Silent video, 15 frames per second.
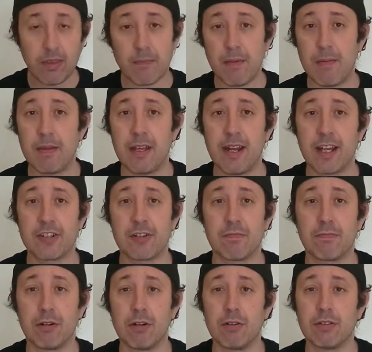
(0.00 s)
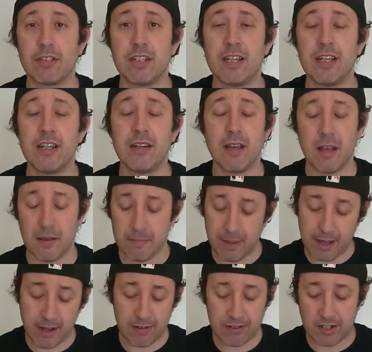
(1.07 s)
maybe an extra protein
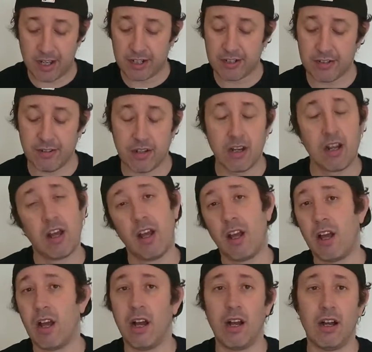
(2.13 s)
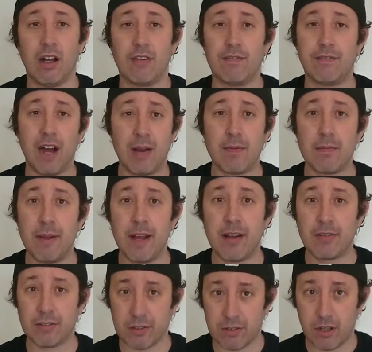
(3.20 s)
bounce, an extra fiber
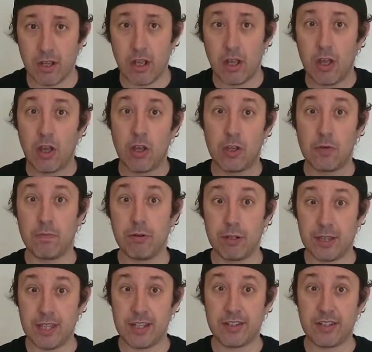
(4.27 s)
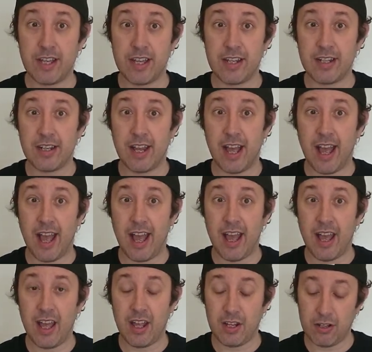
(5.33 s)
bounce, you put this in
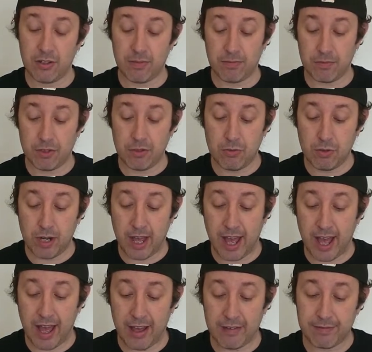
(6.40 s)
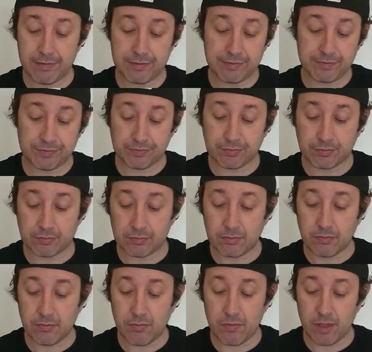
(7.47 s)
and you would have
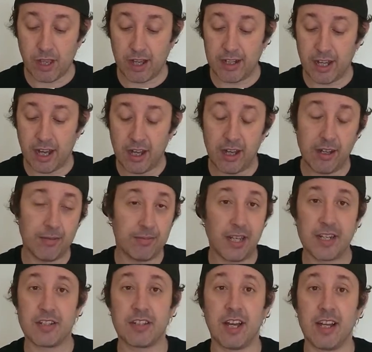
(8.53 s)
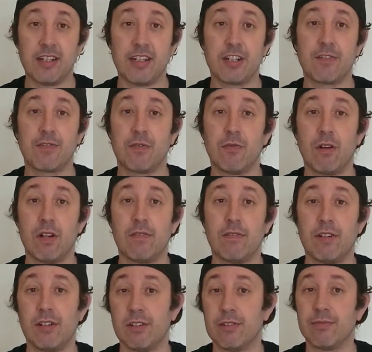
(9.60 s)
a nice side dish for one of
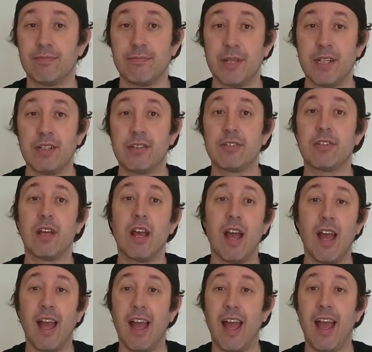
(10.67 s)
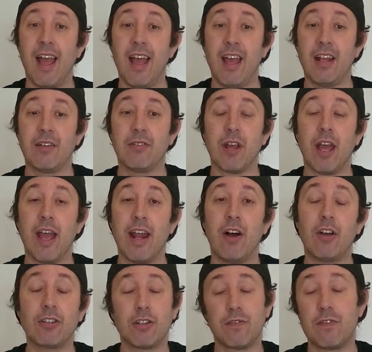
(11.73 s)
your meals. And
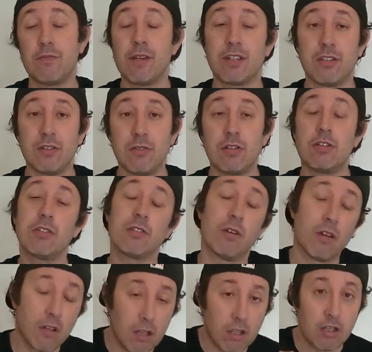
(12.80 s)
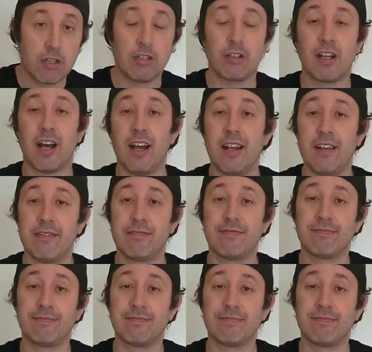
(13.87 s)
also, if you miss noodles, you'll kind of